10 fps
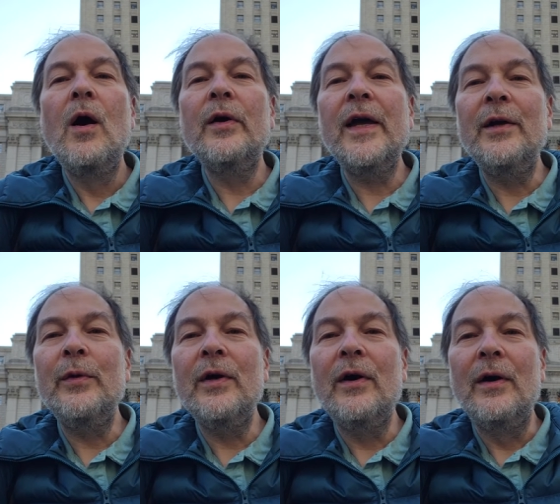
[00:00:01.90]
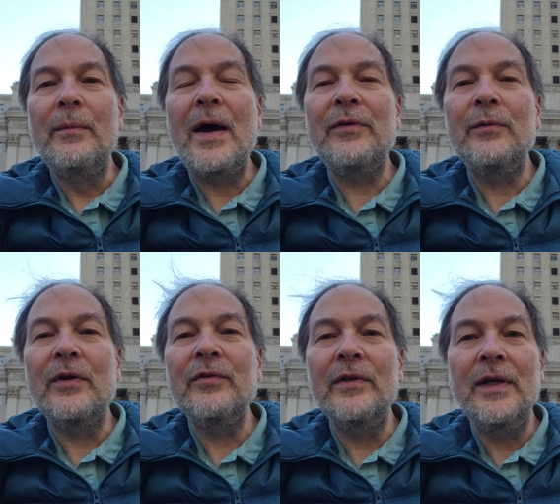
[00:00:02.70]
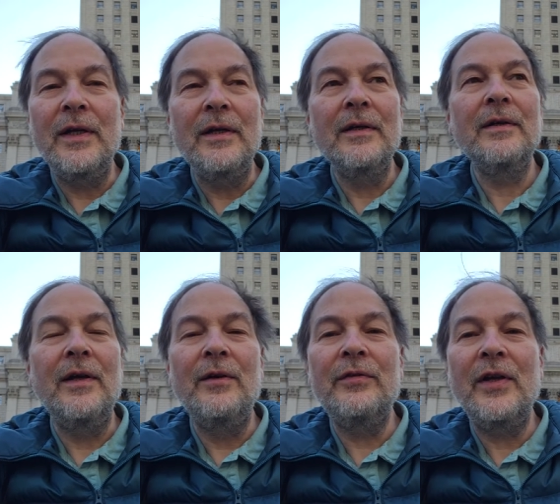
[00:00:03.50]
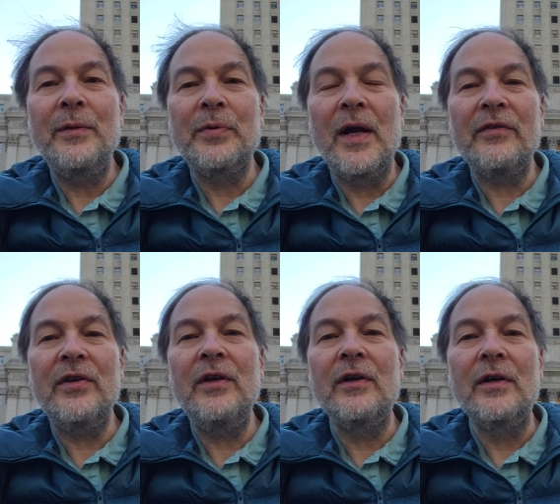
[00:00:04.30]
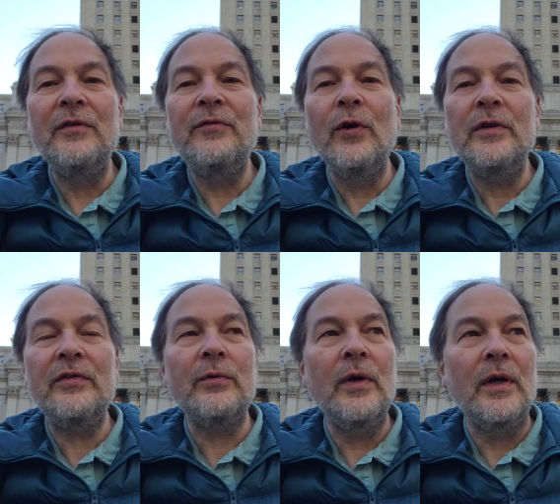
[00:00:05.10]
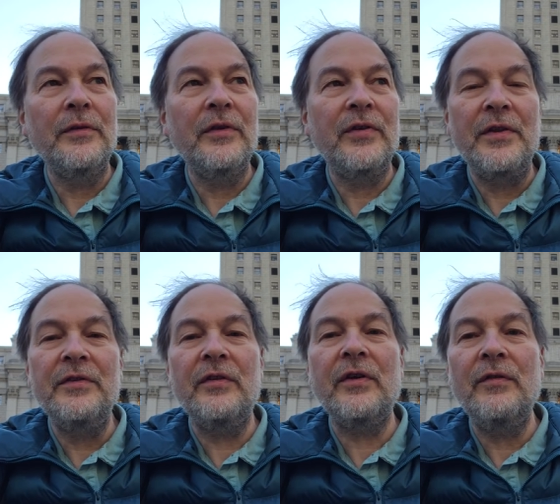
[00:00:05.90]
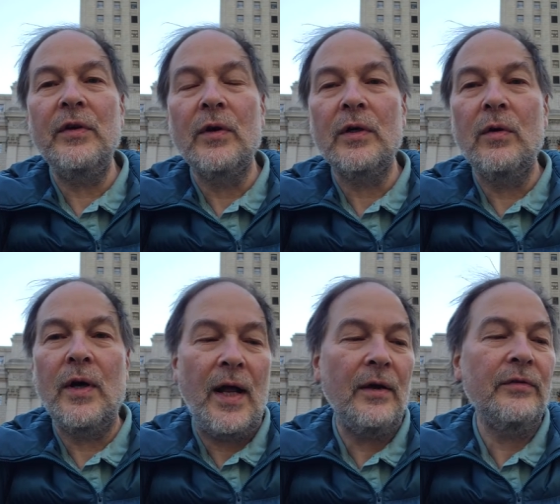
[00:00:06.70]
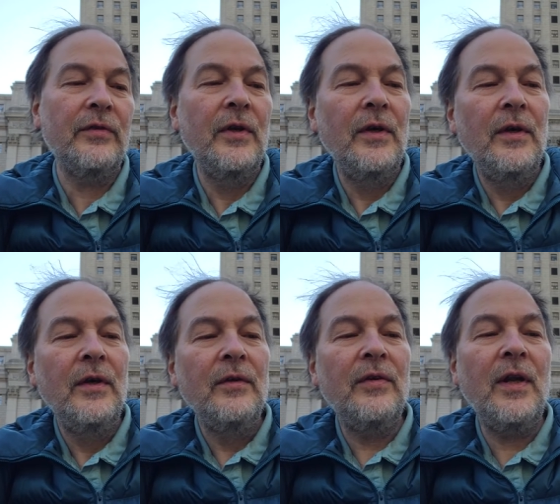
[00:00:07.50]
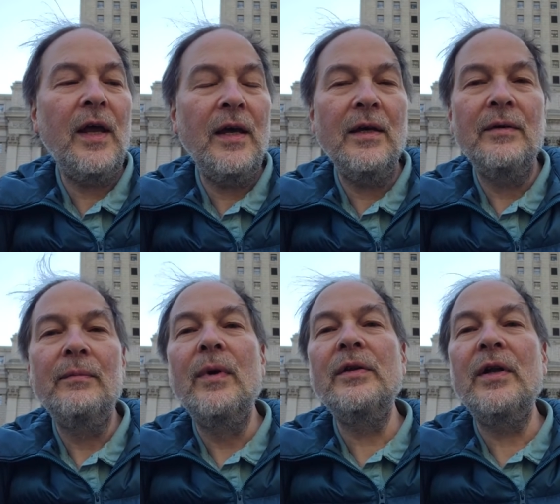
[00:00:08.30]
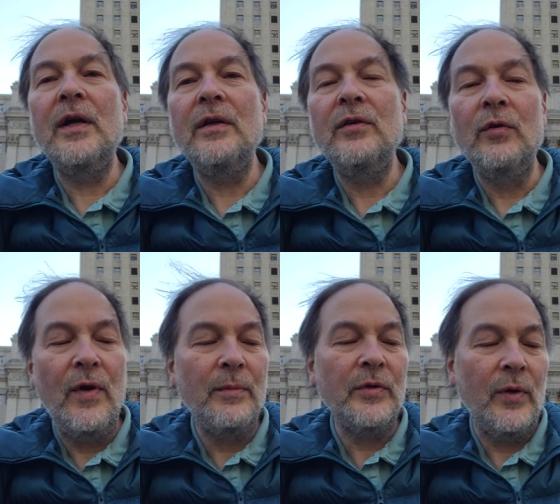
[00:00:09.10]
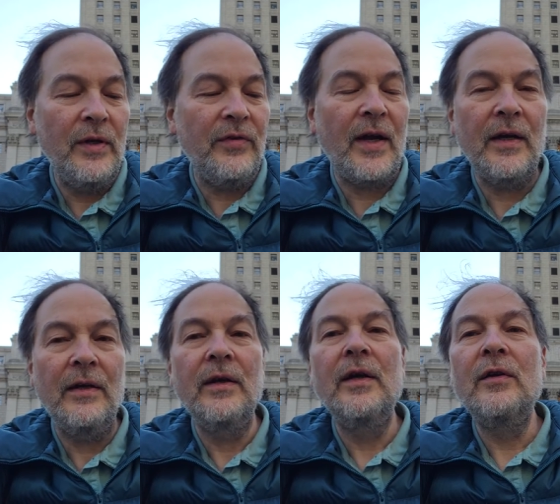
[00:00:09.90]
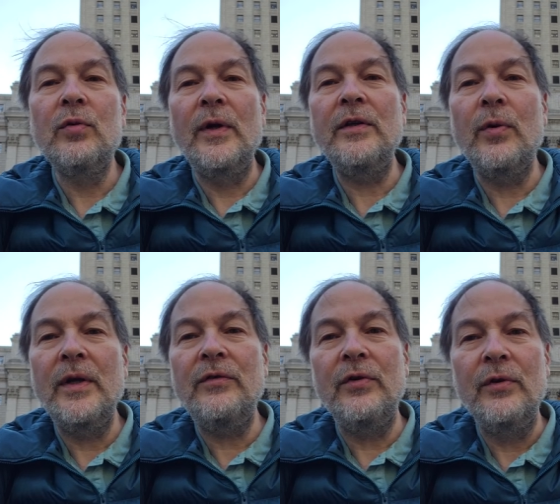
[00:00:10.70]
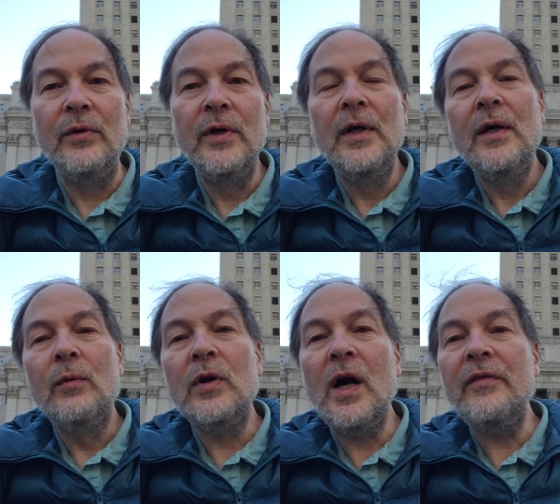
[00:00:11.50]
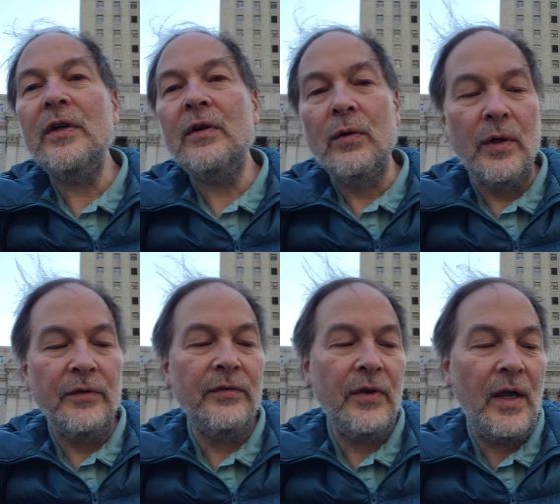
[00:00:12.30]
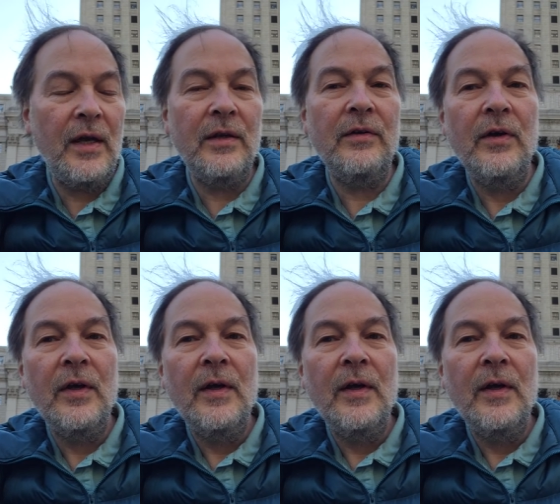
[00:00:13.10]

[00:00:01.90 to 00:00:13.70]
Okay, here we are, Matthew Russell Lee, Inner City Press, here in Foley Square at the Southern District of New York Courthouse. Today, Monday, November 22nd, 2022, we're covering the courts, and